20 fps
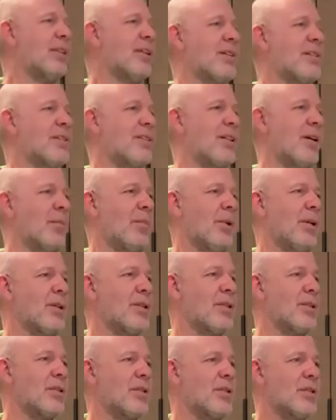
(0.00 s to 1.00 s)

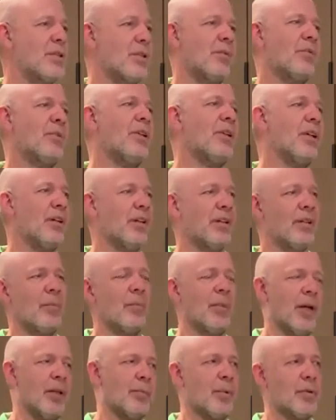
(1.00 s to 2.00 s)
established. So we are in a
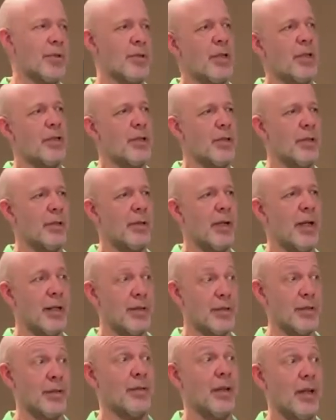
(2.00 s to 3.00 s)
bad position
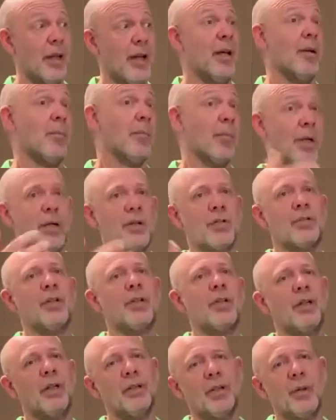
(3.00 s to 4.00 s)
as
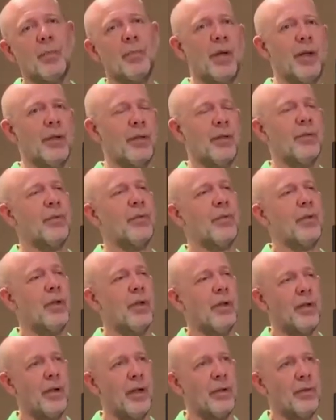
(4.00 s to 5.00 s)
emerging independent
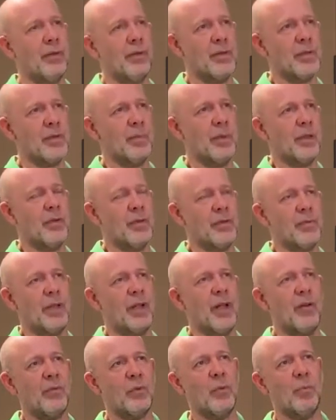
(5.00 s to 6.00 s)
writers, because we
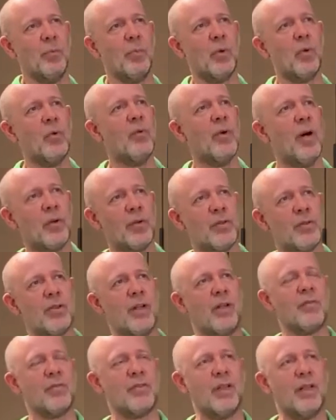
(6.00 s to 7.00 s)
have to prove
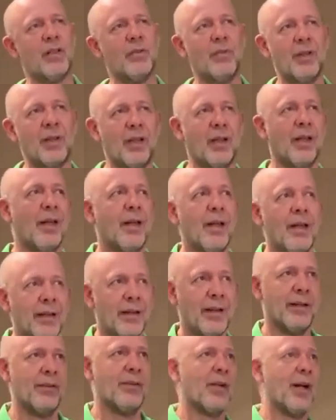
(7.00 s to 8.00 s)
ourselves that we
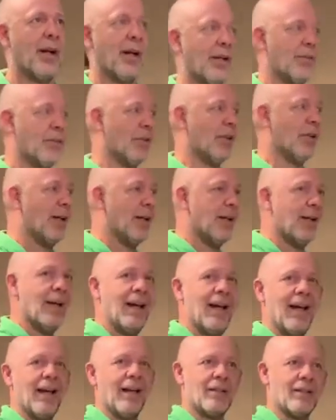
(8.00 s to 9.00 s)
can write
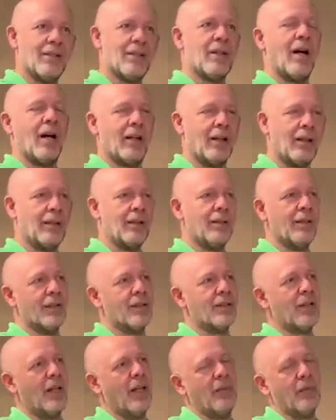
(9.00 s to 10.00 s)
exactly the
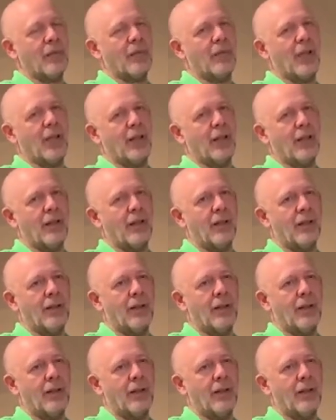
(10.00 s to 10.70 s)
same thing